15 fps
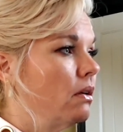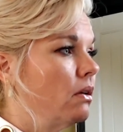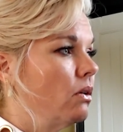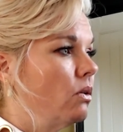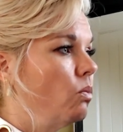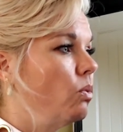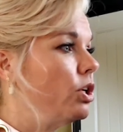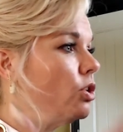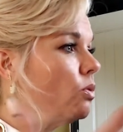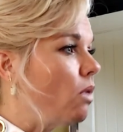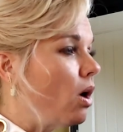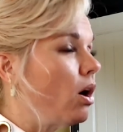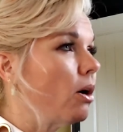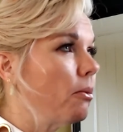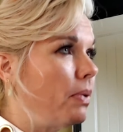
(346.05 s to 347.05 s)
When you
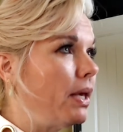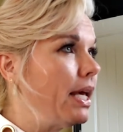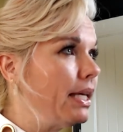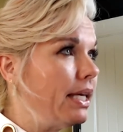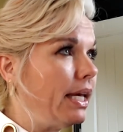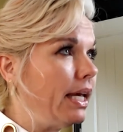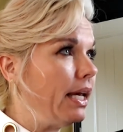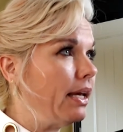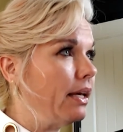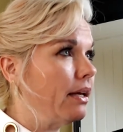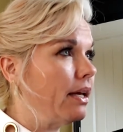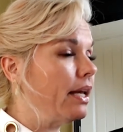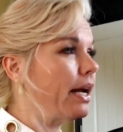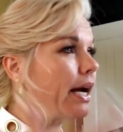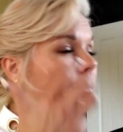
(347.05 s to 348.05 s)
are picky,
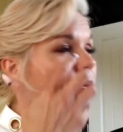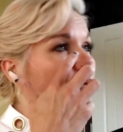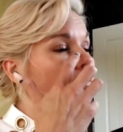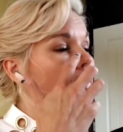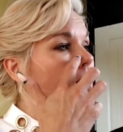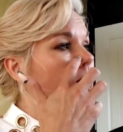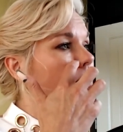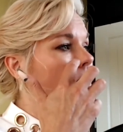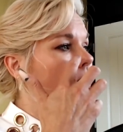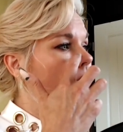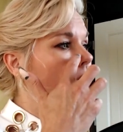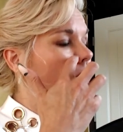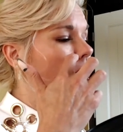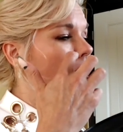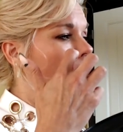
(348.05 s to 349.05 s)
and I
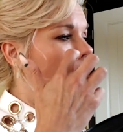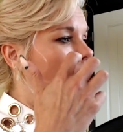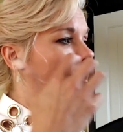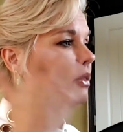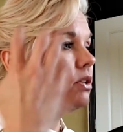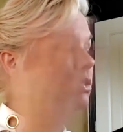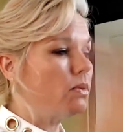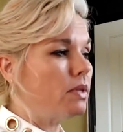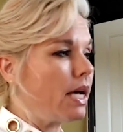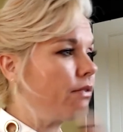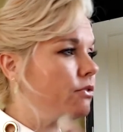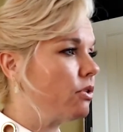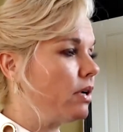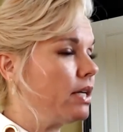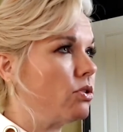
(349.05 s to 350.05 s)
remember this was
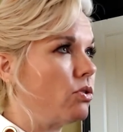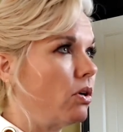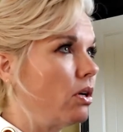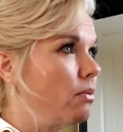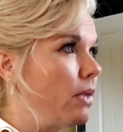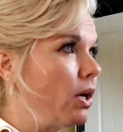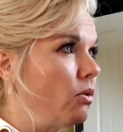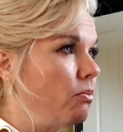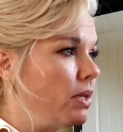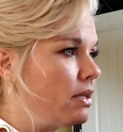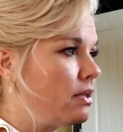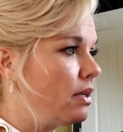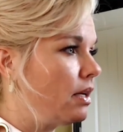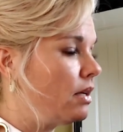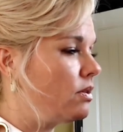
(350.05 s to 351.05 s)
after I started my own
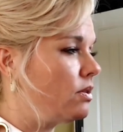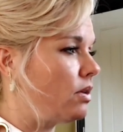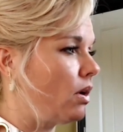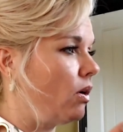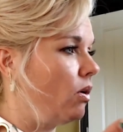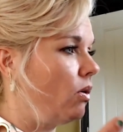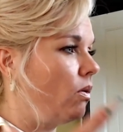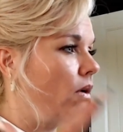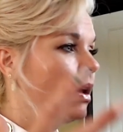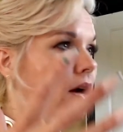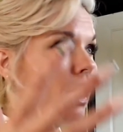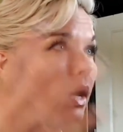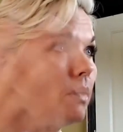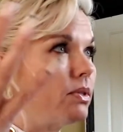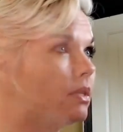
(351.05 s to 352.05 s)
business. So
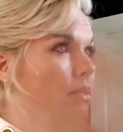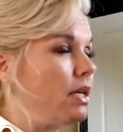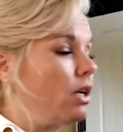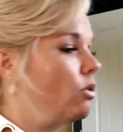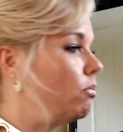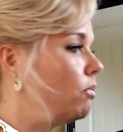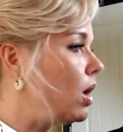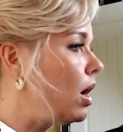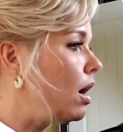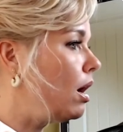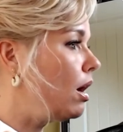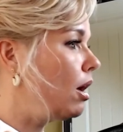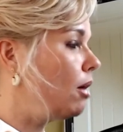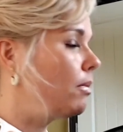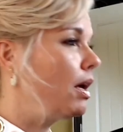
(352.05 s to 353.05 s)
I was a single
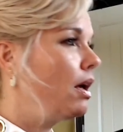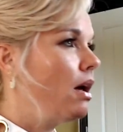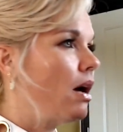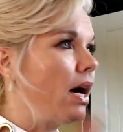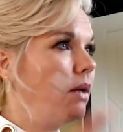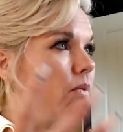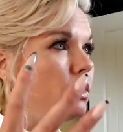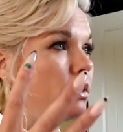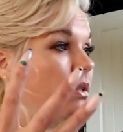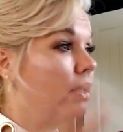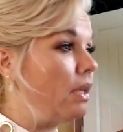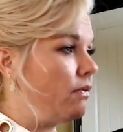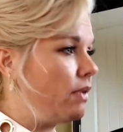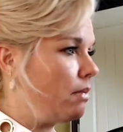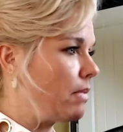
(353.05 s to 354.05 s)
mom. I was
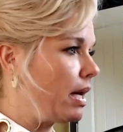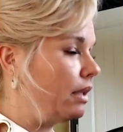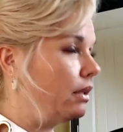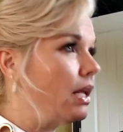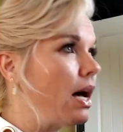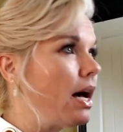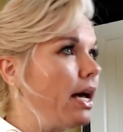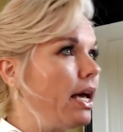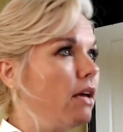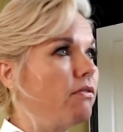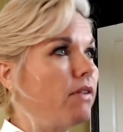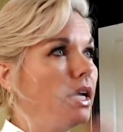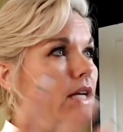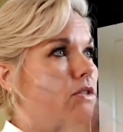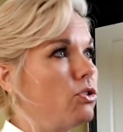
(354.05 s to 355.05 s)
living my life.
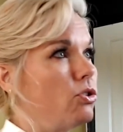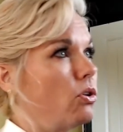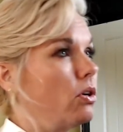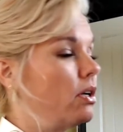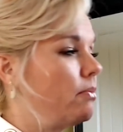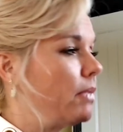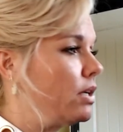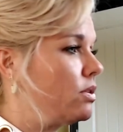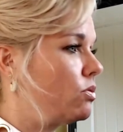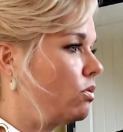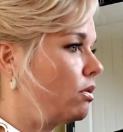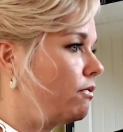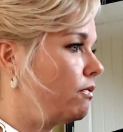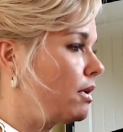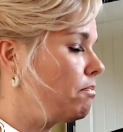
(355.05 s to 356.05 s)
I had started my
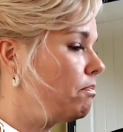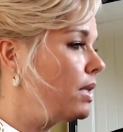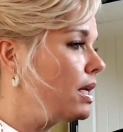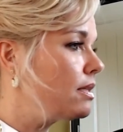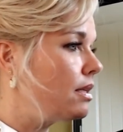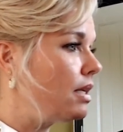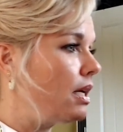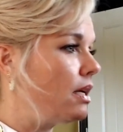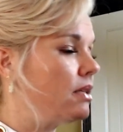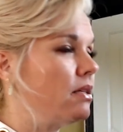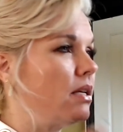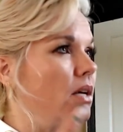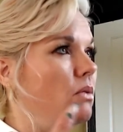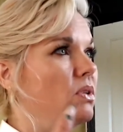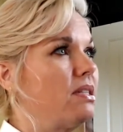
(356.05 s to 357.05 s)
storefront business.
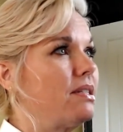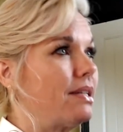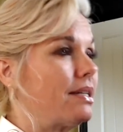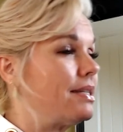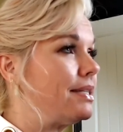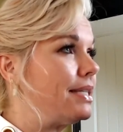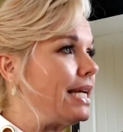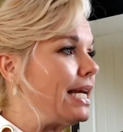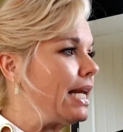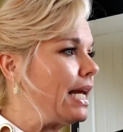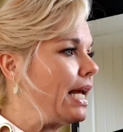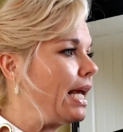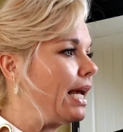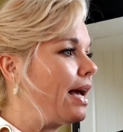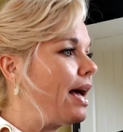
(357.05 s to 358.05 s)
It was
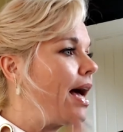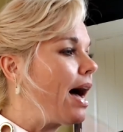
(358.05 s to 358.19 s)
succeeding.